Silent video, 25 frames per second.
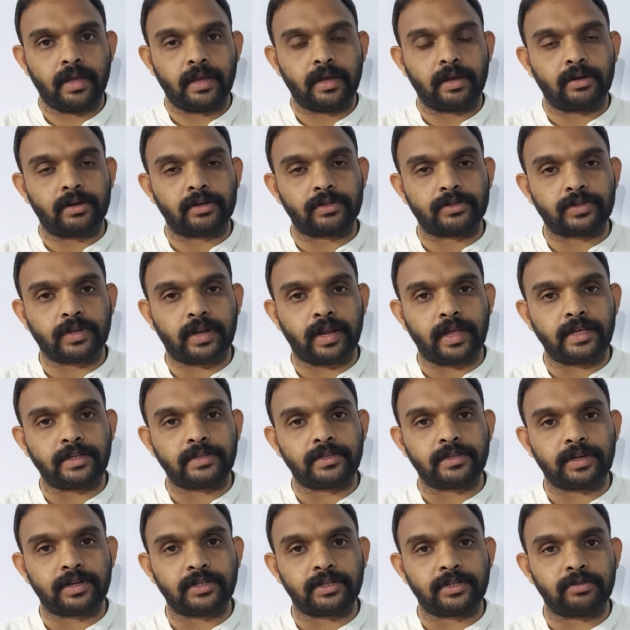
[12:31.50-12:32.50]

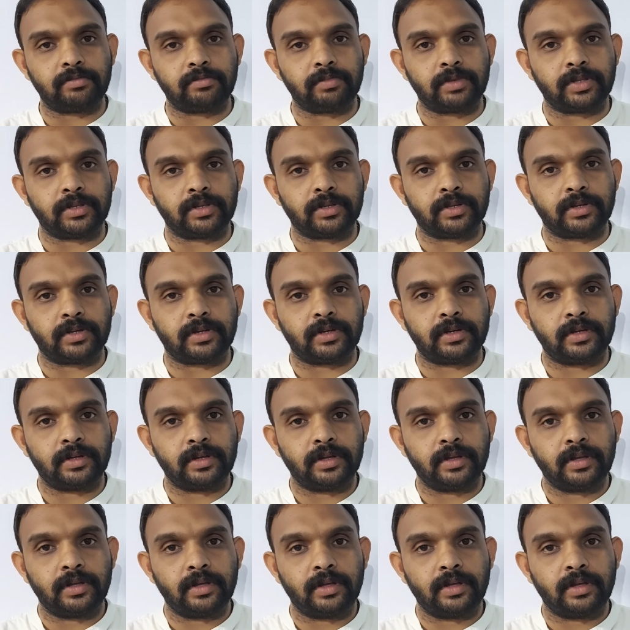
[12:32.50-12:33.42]
Crystallization method,